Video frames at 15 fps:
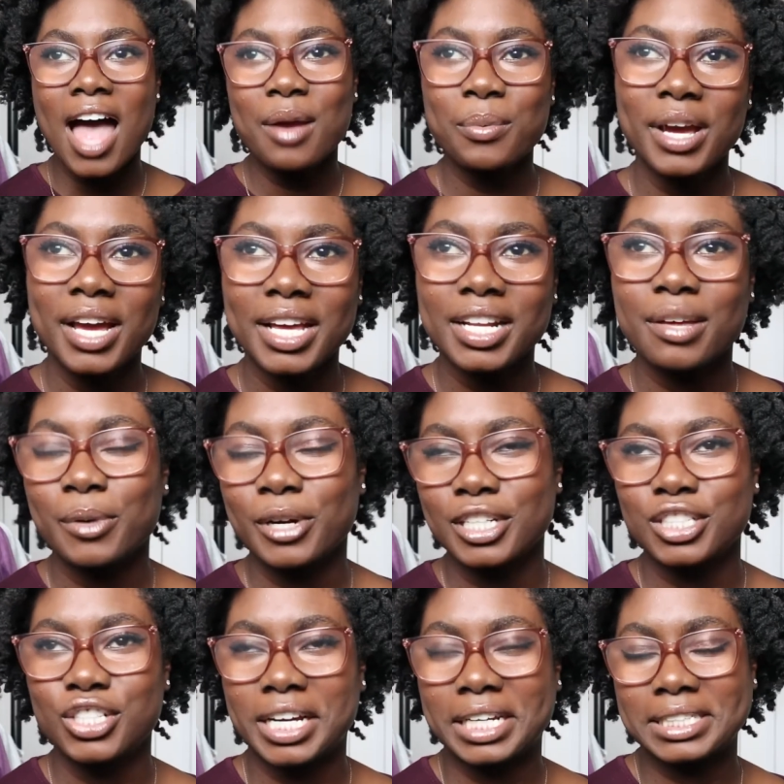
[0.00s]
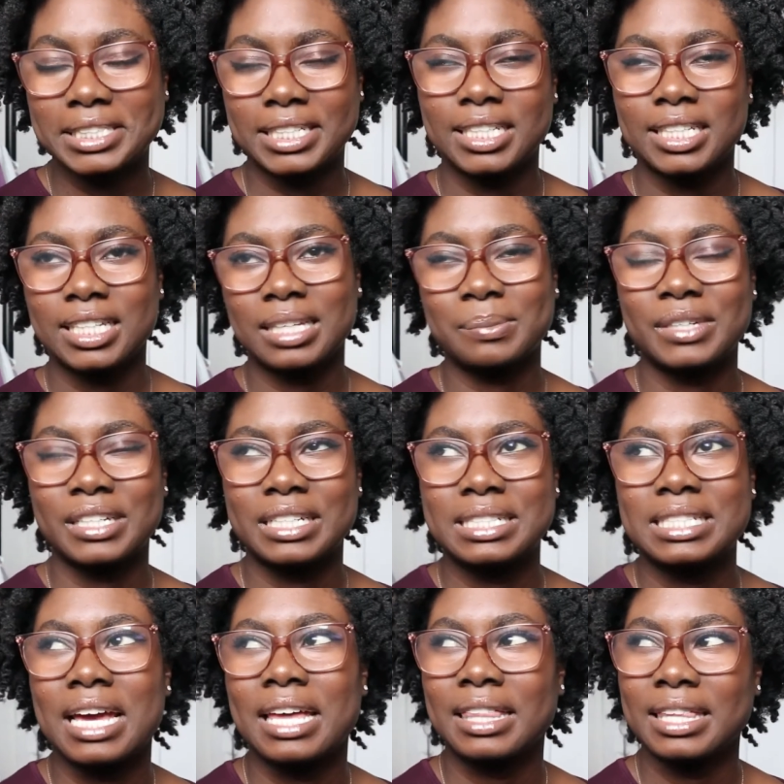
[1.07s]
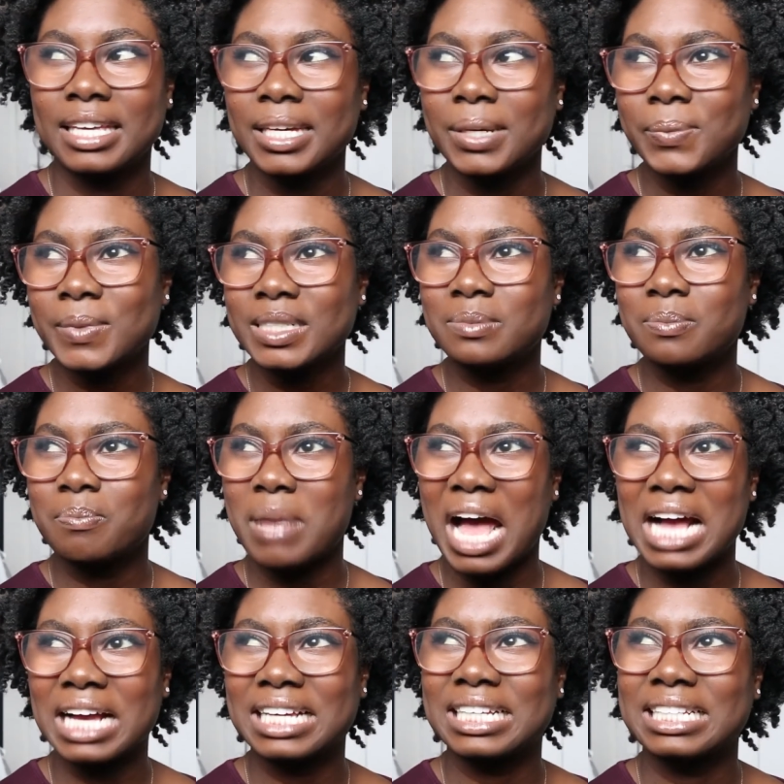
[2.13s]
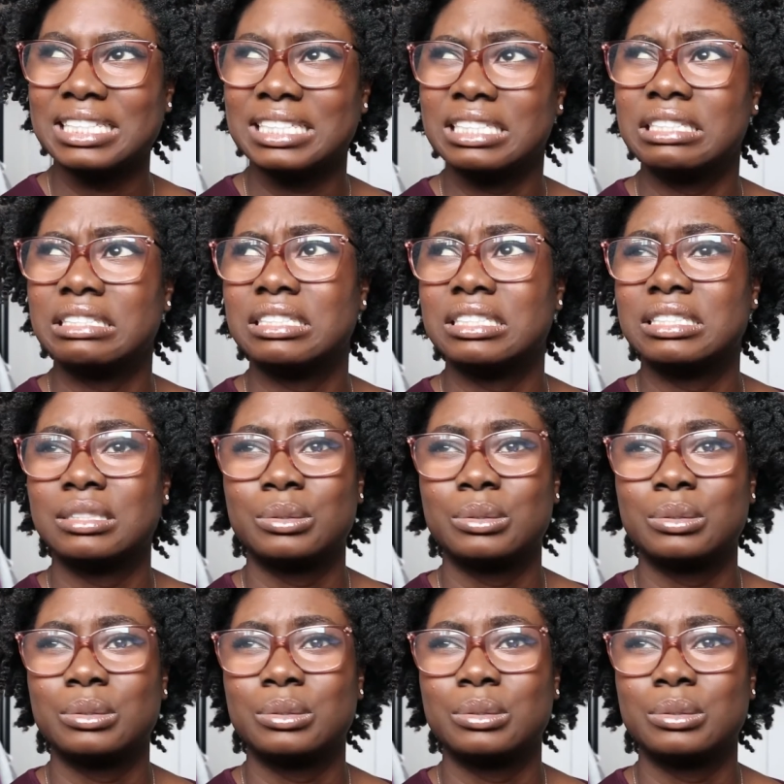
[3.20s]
read Percy Jackson and the Olympians, I think it was back in